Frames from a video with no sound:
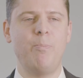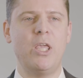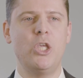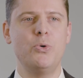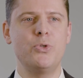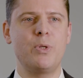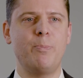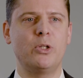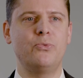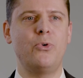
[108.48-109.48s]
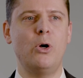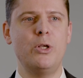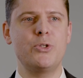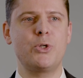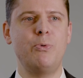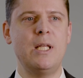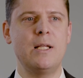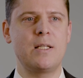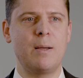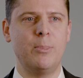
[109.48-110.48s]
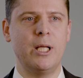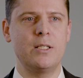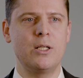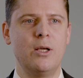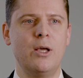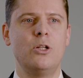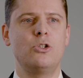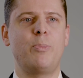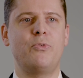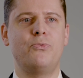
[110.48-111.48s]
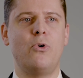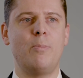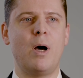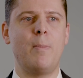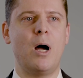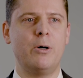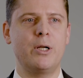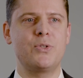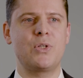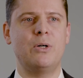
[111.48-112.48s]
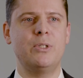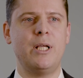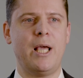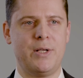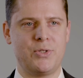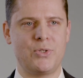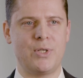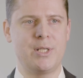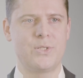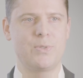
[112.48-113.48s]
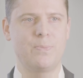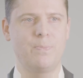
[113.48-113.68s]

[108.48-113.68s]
may use the portfolio screening template to perform a market-sounding exercise.